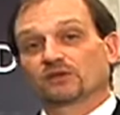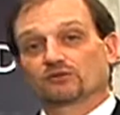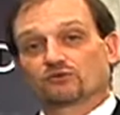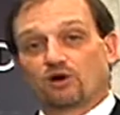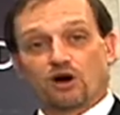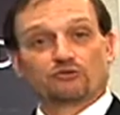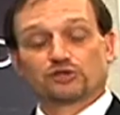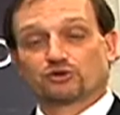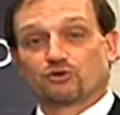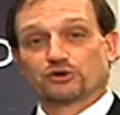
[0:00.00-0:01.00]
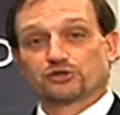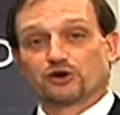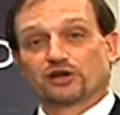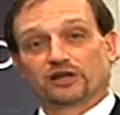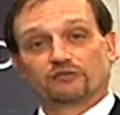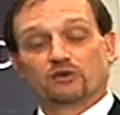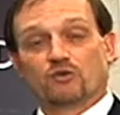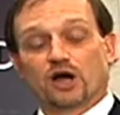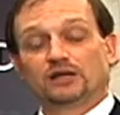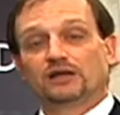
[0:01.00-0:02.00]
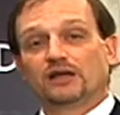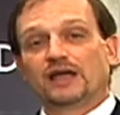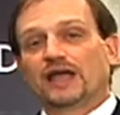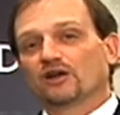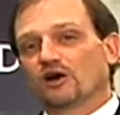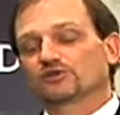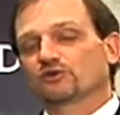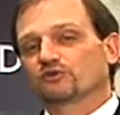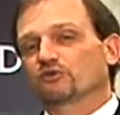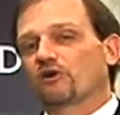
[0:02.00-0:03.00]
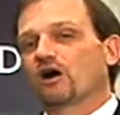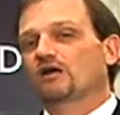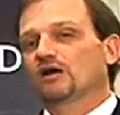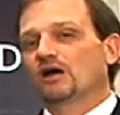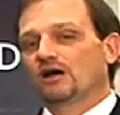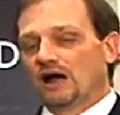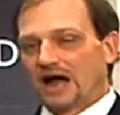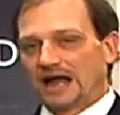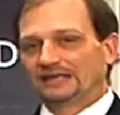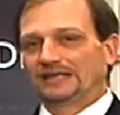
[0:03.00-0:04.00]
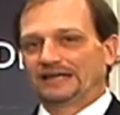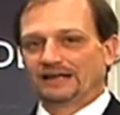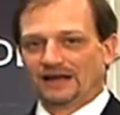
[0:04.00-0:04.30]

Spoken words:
through our restorer circuit if you want, and also through our highly